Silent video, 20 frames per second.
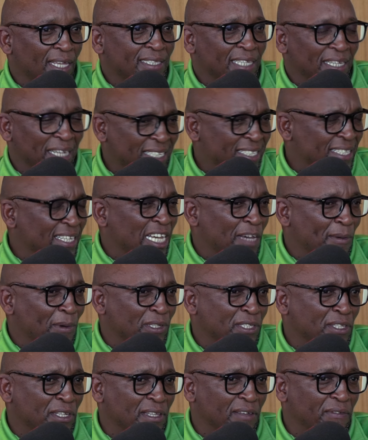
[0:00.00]
the nice thing
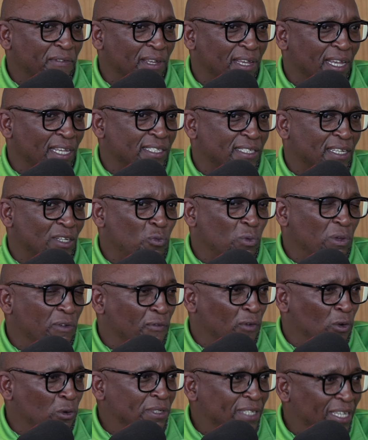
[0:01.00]
about South Africa is that we
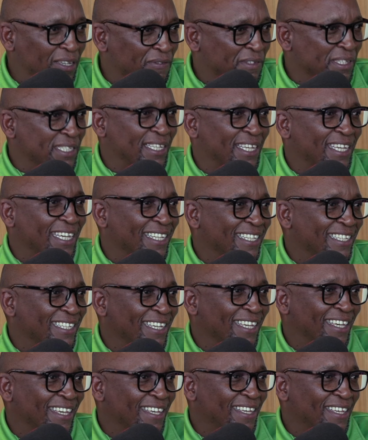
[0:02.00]
vote every second
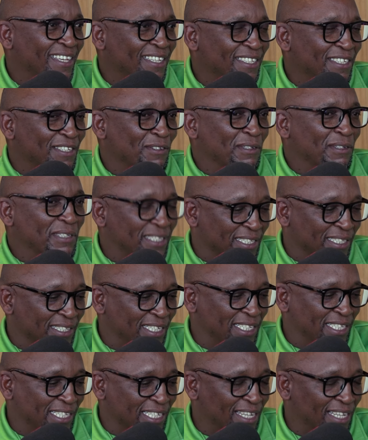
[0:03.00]
year. You know, it's
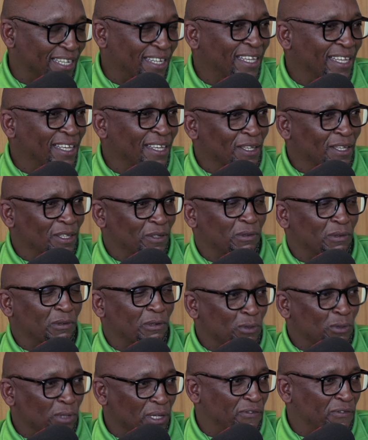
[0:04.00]
national, you're
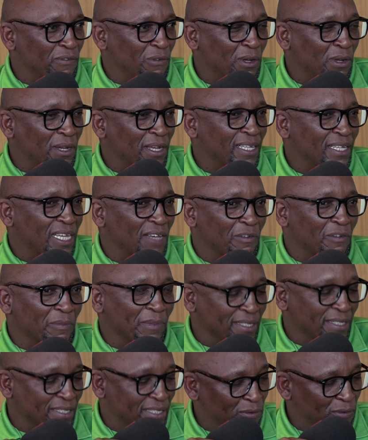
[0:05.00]
going to have local
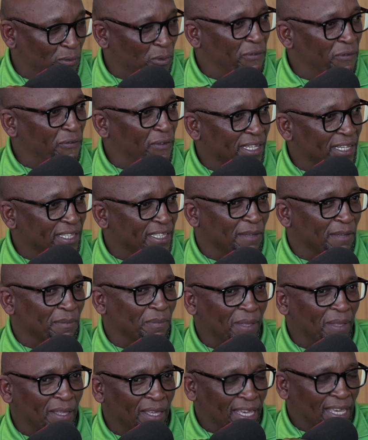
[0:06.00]
government. If we fail
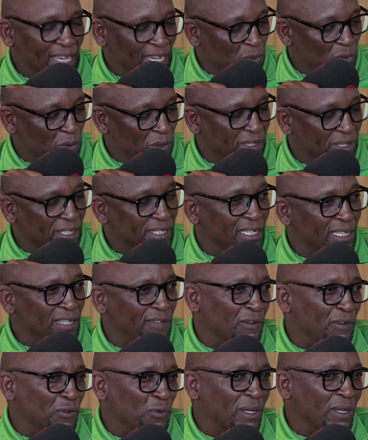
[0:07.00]
them and we don't
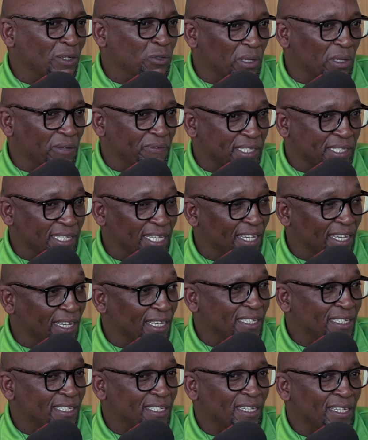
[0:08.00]
deliver on what we have
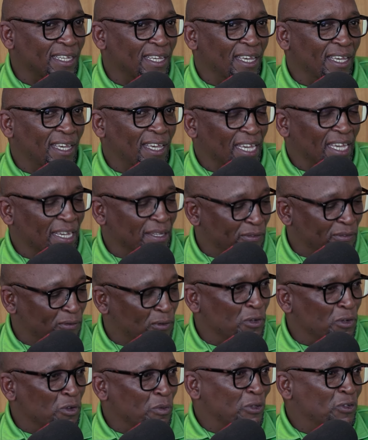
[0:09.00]
said, uh, they've
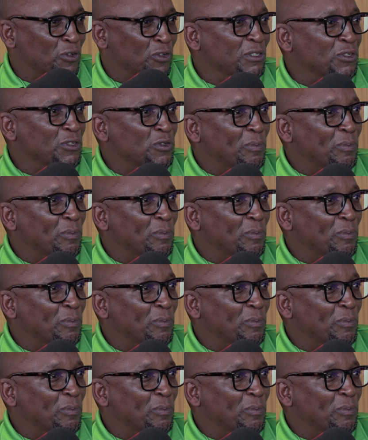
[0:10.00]
got an opportunity